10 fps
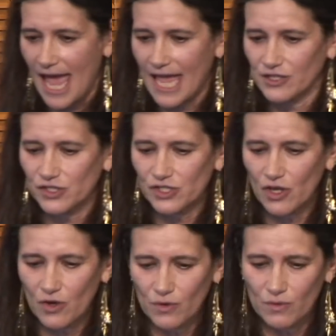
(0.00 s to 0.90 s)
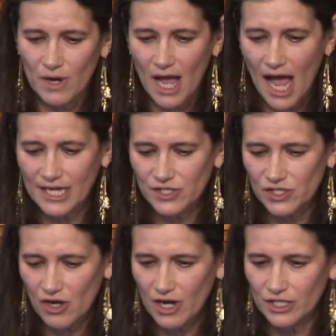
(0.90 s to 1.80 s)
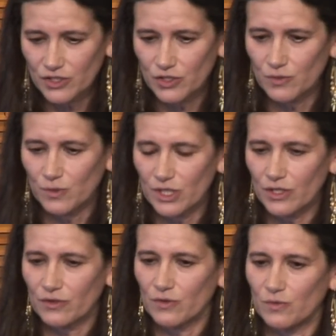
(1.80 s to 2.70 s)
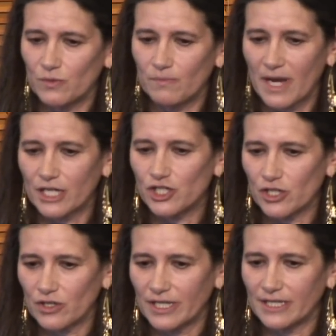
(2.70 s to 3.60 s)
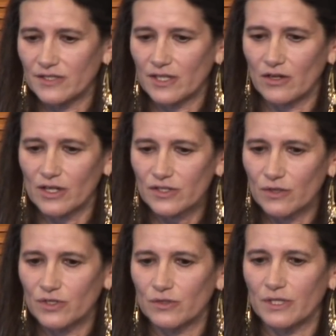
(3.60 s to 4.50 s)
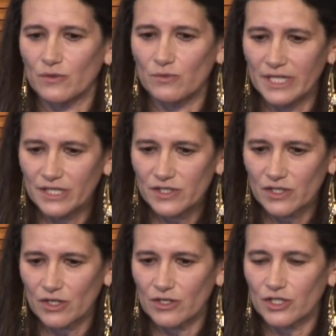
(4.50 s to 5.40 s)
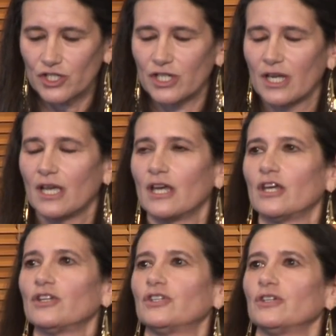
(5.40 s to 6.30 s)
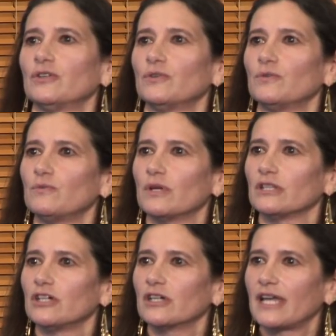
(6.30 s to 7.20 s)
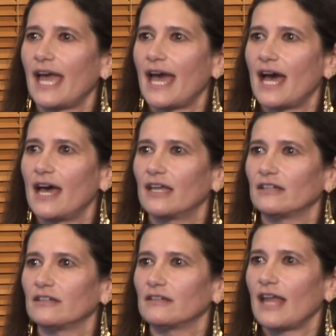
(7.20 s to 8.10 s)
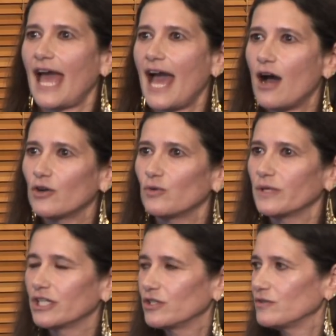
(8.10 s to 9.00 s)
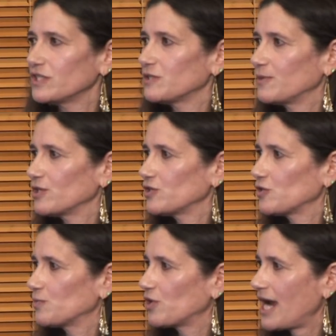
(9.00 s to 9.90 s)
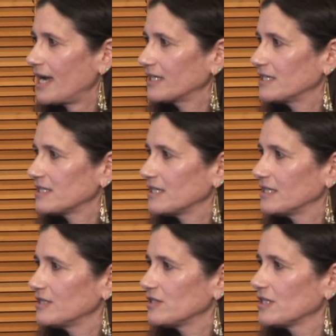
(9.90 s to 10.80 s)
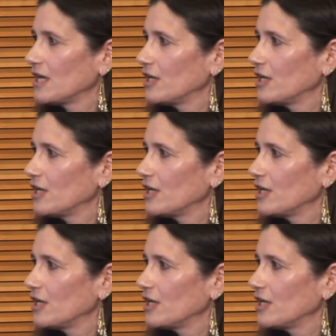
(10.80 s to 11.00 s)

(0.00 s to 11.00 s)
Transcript: And so I started to work through my journeys and also doing research to look at how do we use spiritual practices